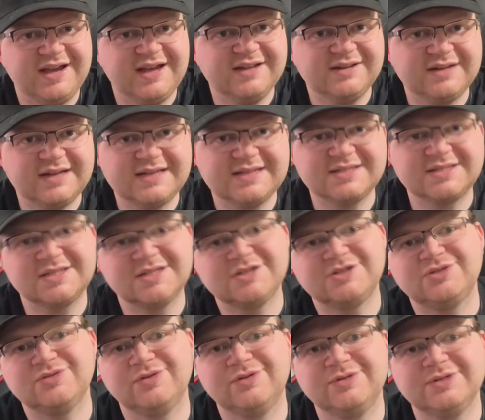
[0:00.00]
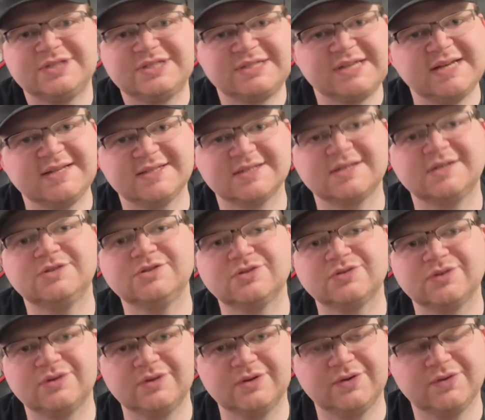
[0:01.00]
Unless the DualSense
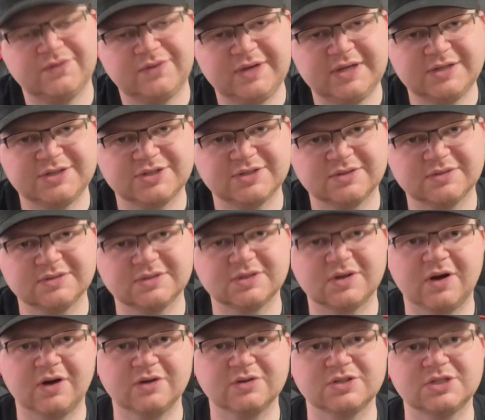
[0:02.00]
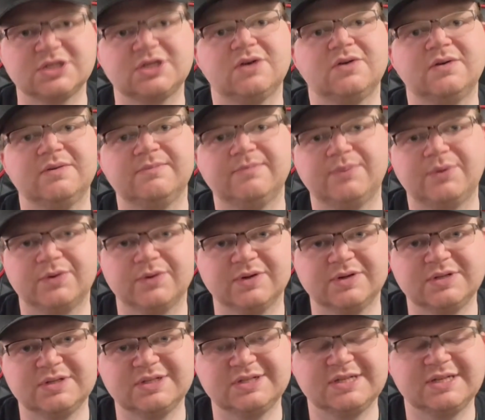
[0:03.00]
controller features are so
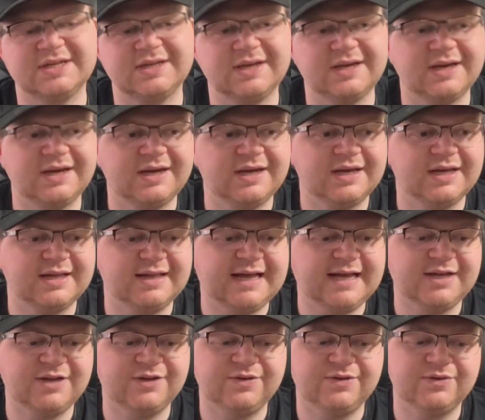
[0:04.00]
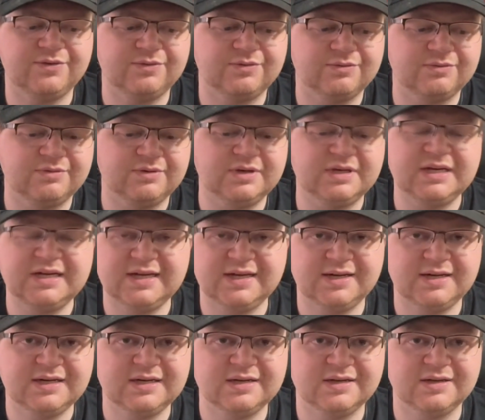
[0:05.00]
important that you
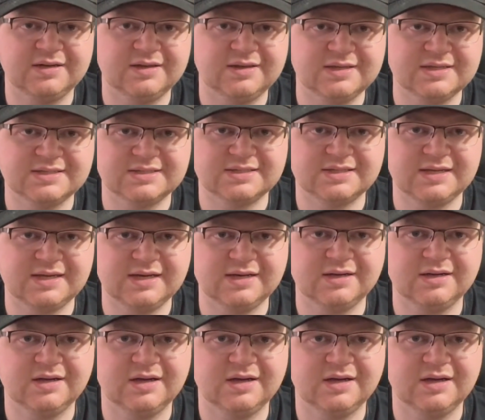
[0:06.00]
need this thing,